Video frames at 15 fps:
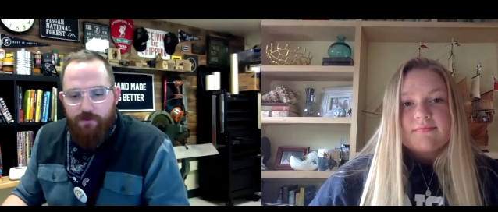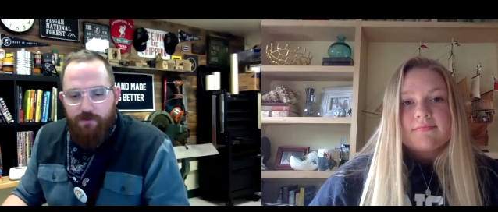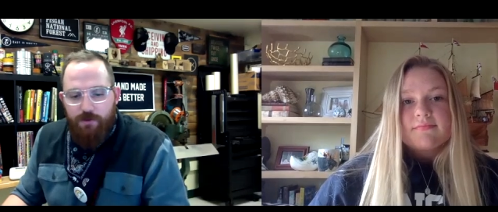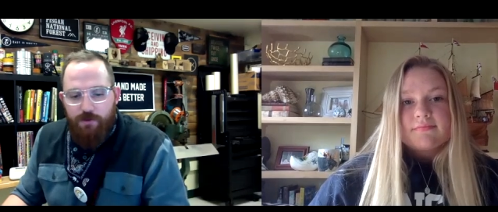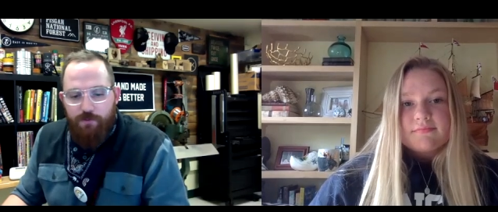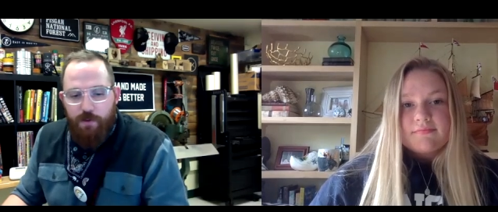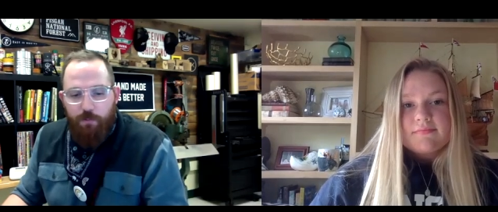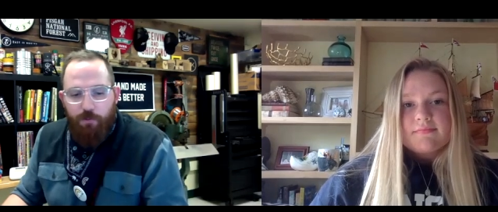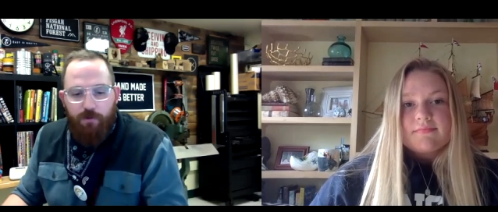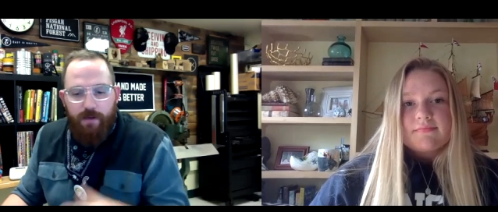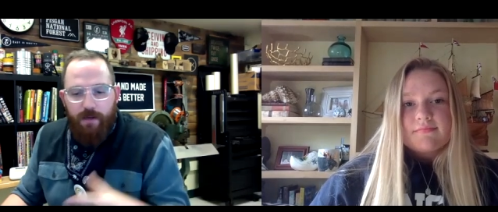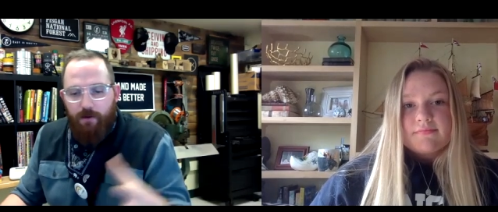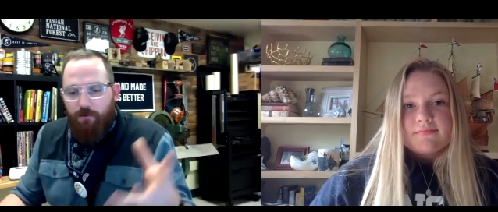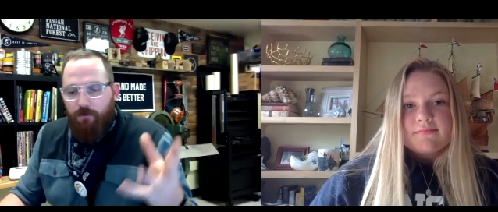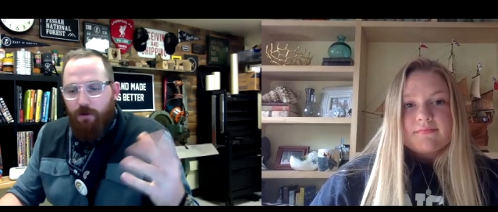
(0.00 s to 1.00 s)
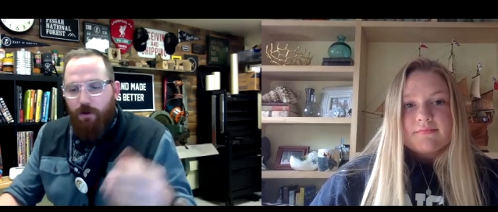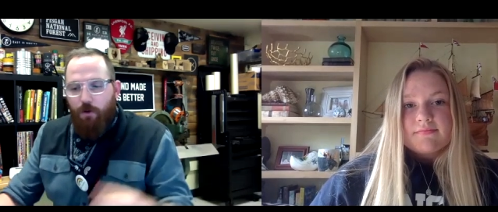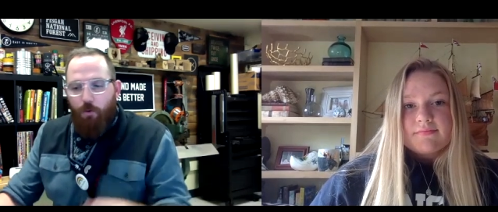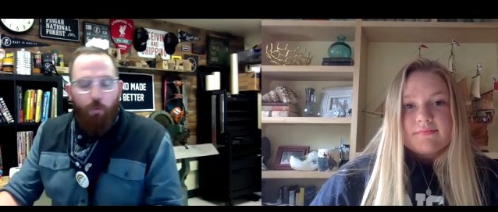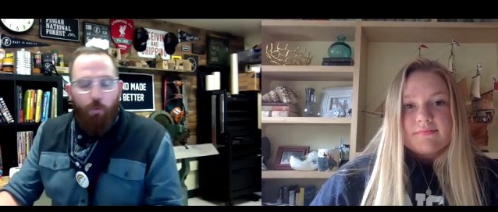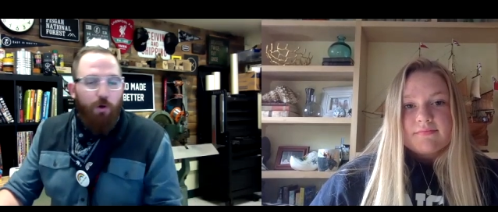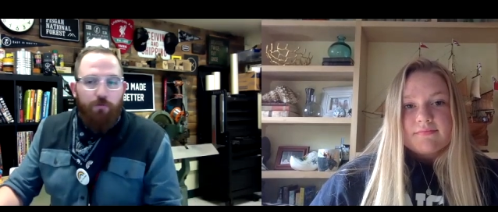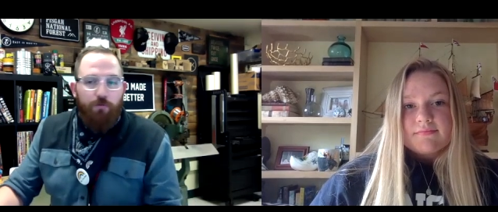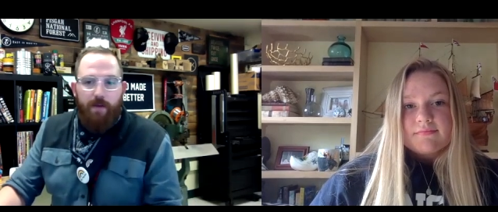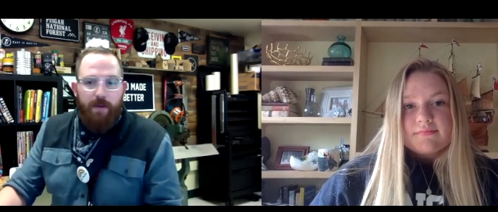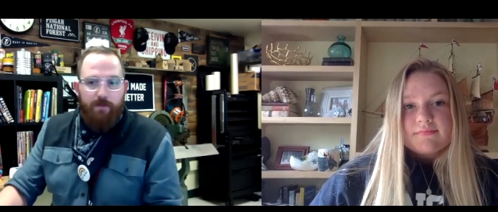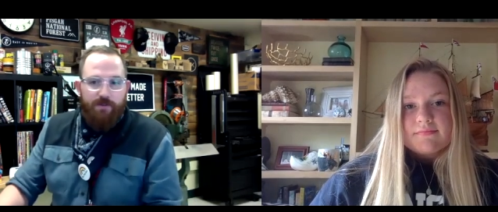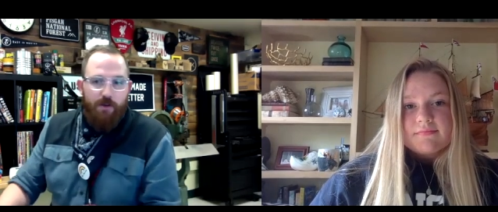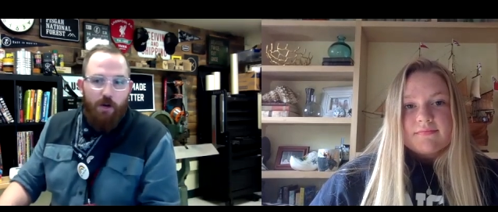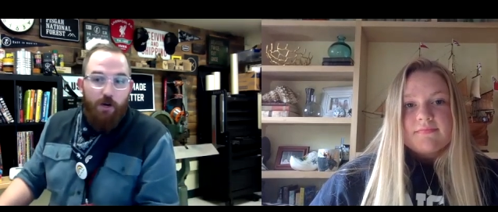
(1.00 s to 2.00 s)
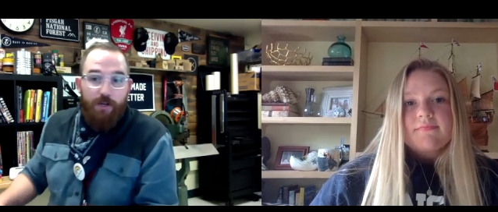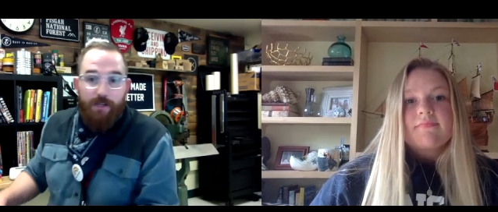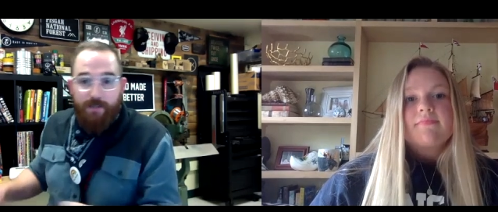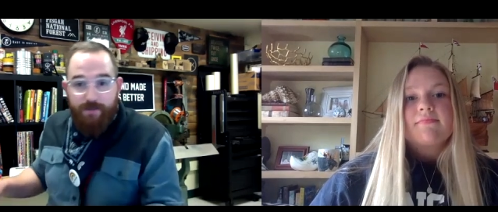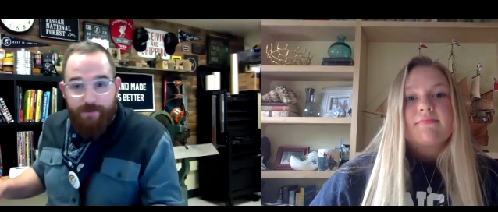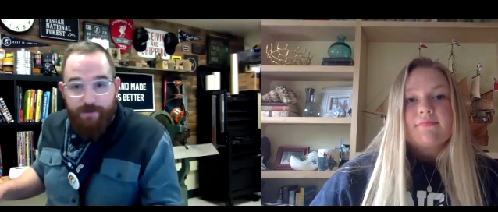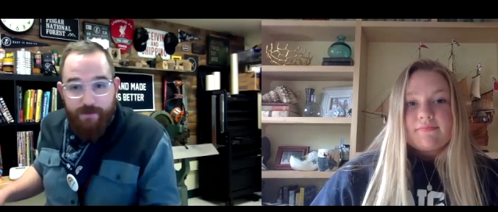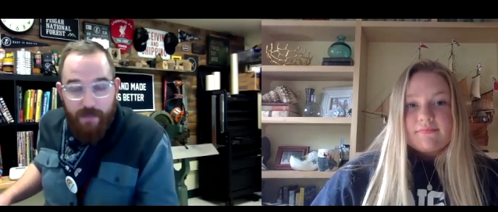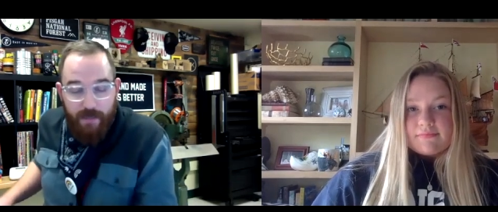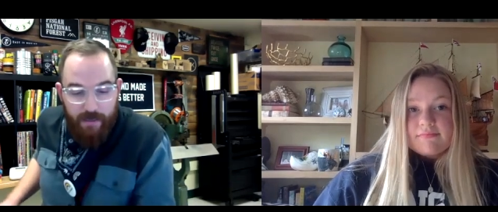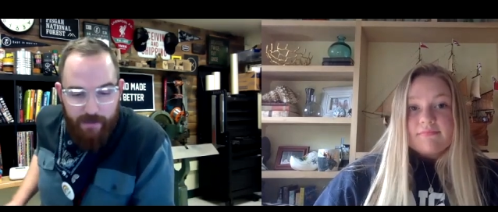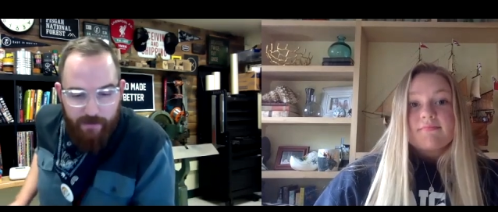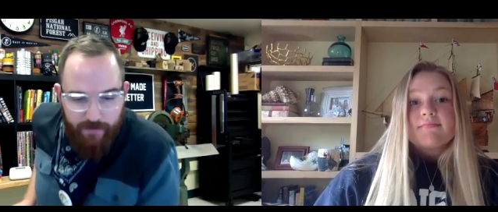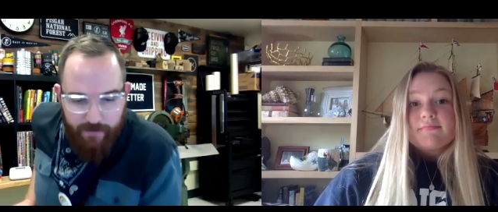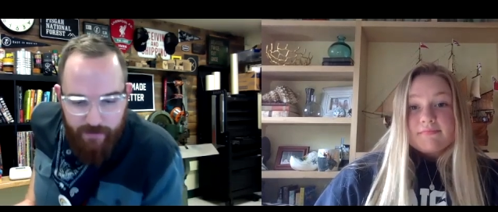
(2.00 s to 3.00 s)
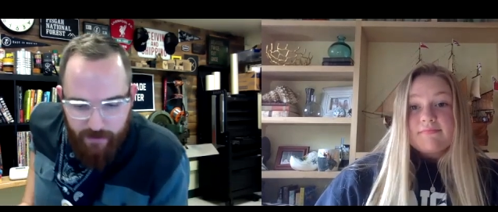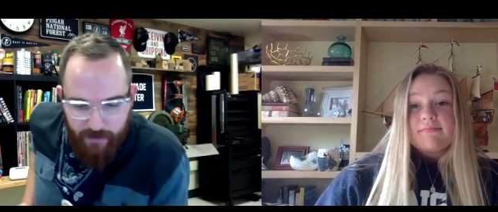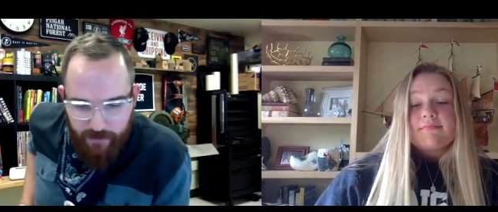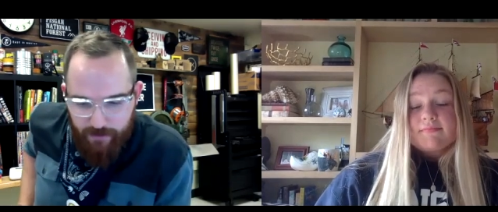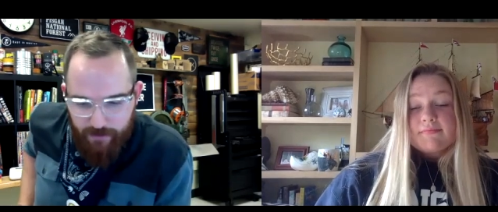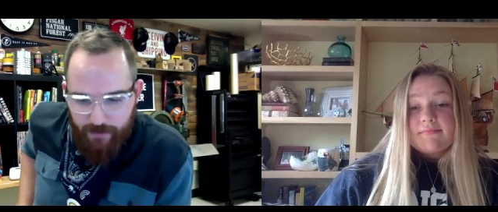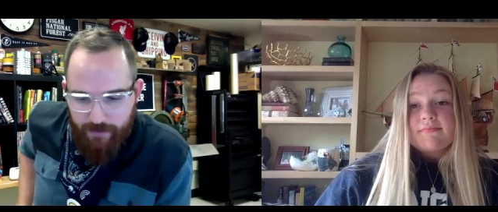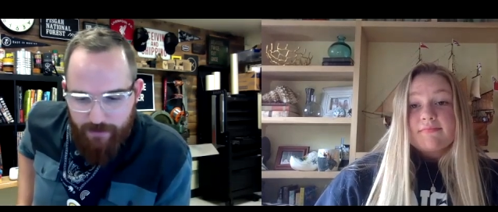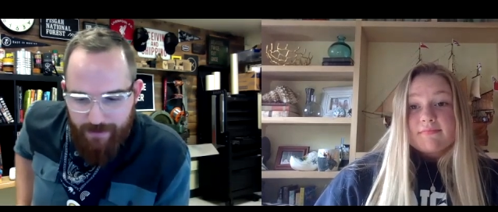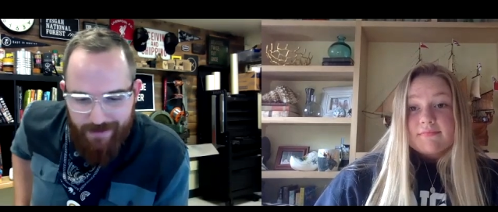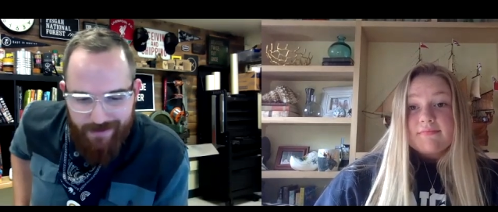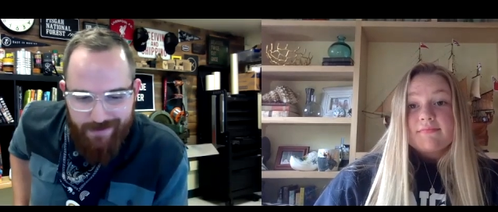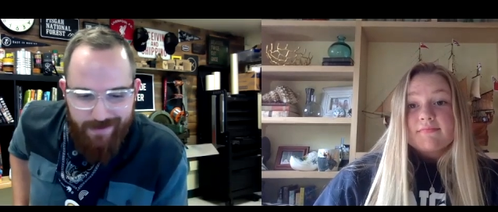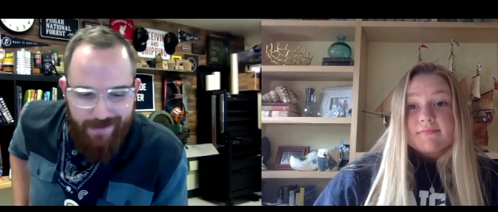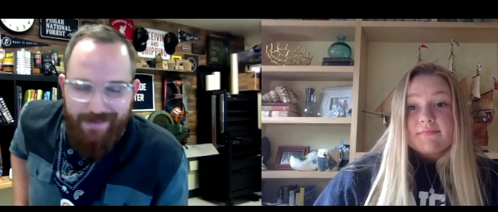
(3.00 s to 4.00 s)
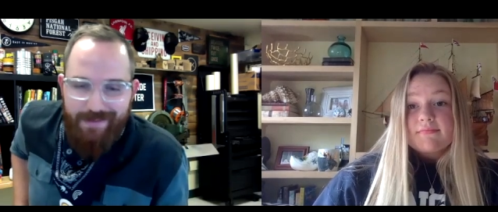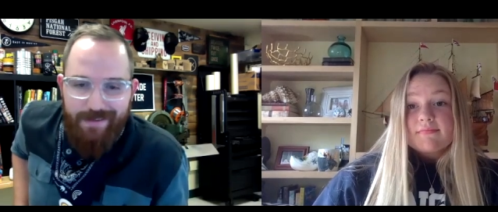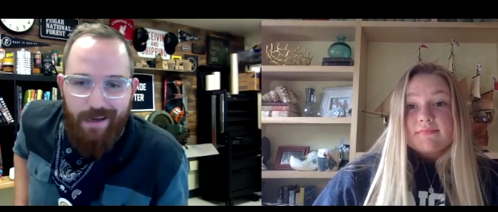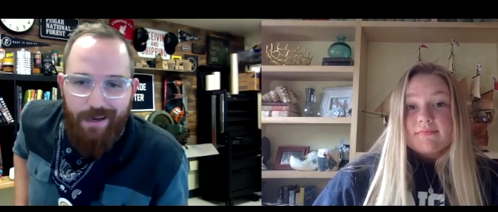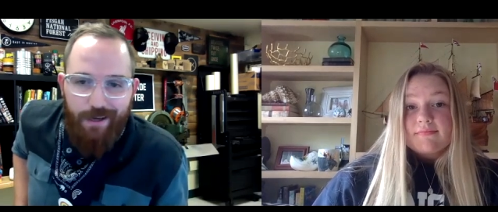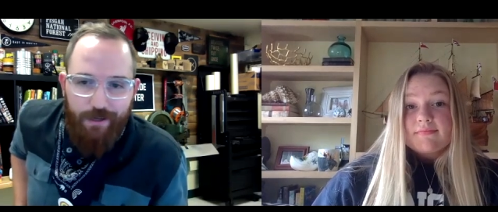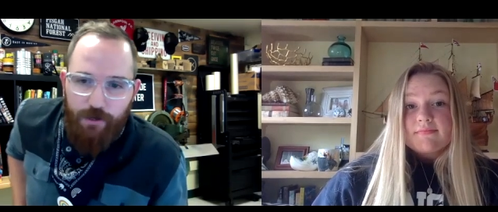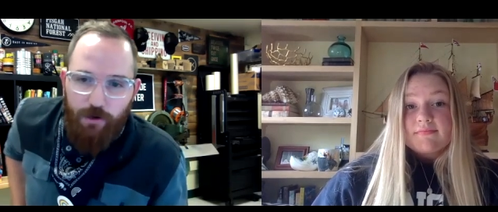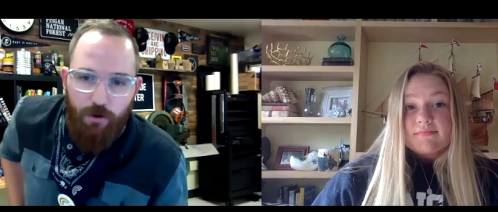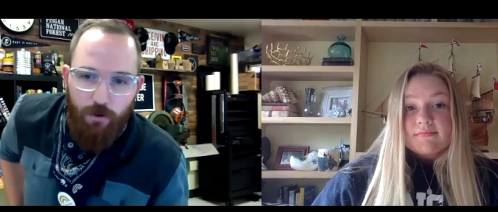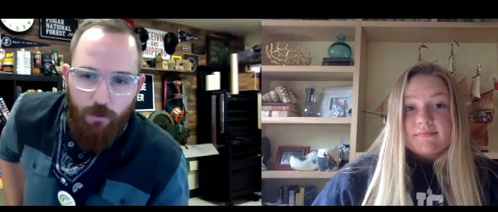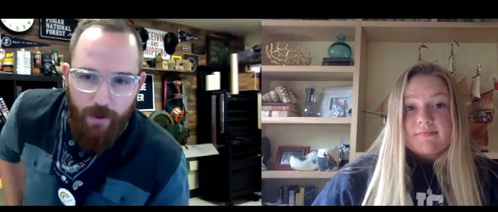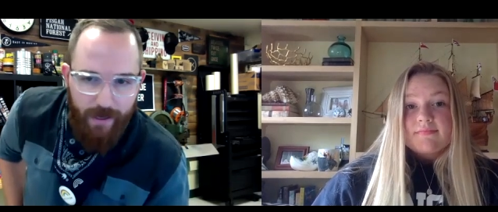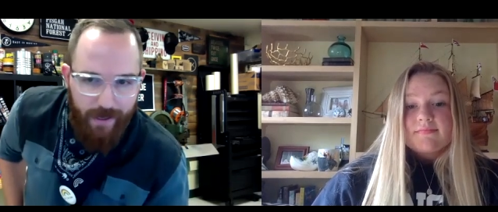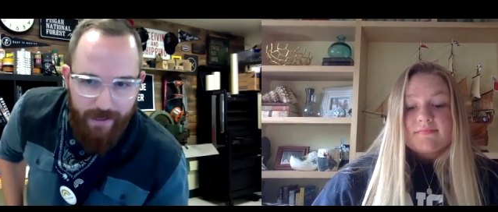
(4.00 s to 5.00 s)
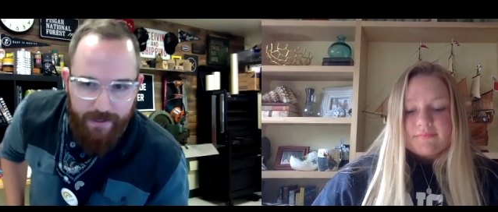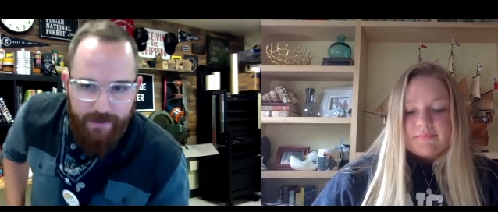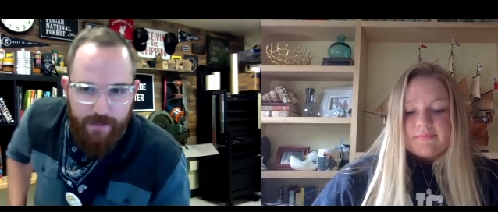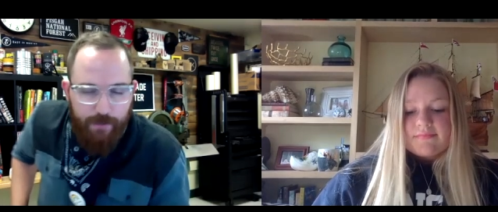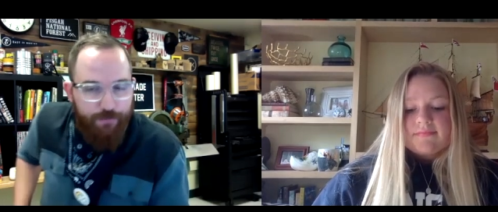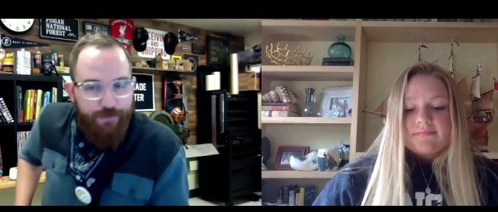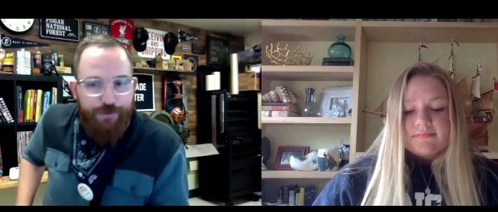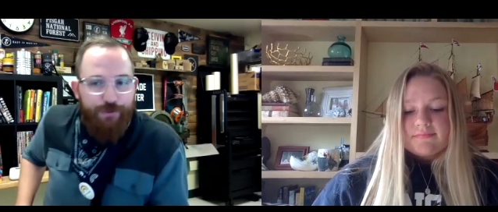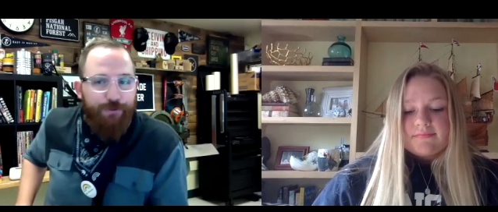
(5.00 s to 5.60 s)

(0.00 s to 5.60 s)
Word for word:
Speaker 1: these people are now world famous artists, and uh, that's that's not going to go away anytime soon.